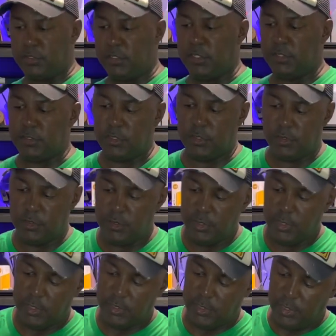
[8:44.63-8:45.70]
easier.
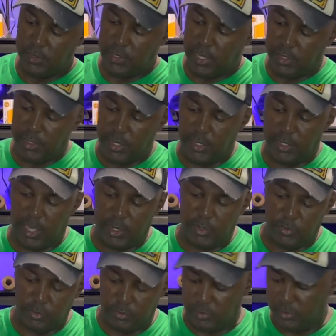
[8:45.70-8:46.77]
And then now that I got
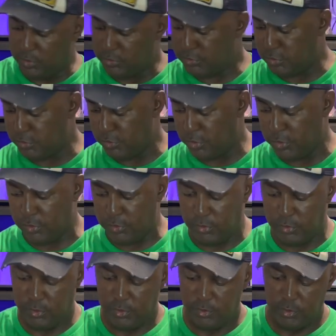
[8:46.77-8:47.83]
her close to
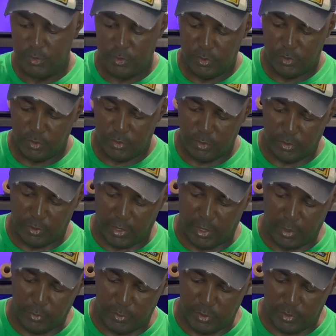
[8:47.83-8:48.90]
her
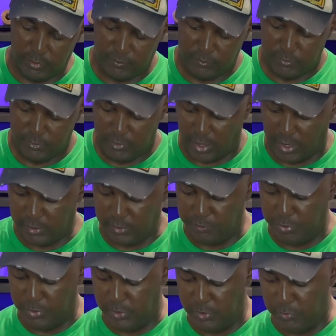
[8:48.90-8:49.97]
area, I can
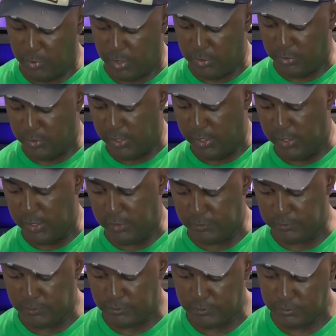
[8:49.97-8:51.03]
put it around her head,
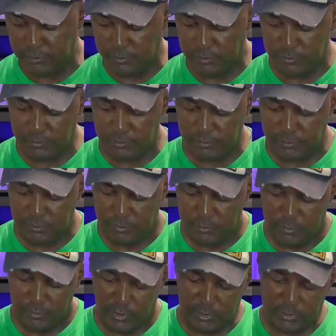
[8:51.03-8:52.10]

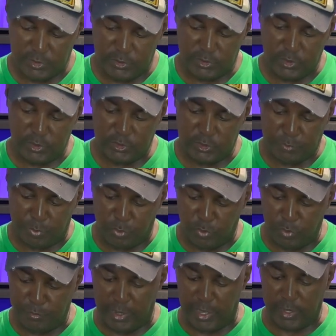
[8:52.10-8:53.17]
and she should just pull
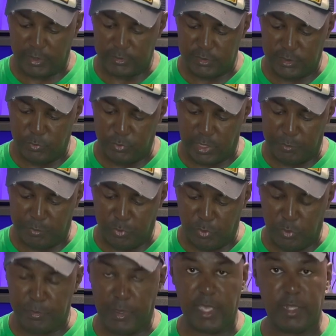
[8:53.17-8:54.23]
back. See, when they
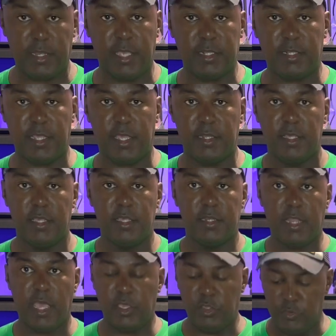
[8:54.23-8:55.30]
pull back like that,
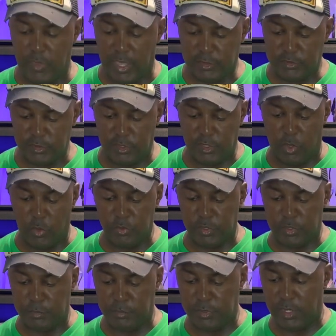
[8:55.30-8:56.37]
now you've actually coated
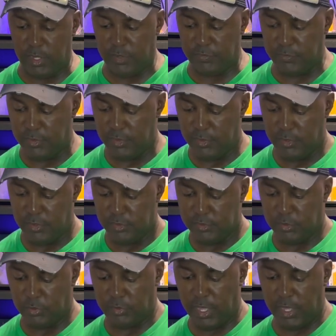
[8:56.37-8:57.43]
them enough.
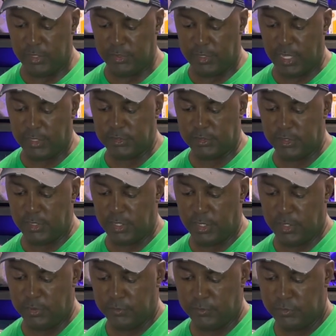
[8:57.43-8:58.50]
So now that that's in there,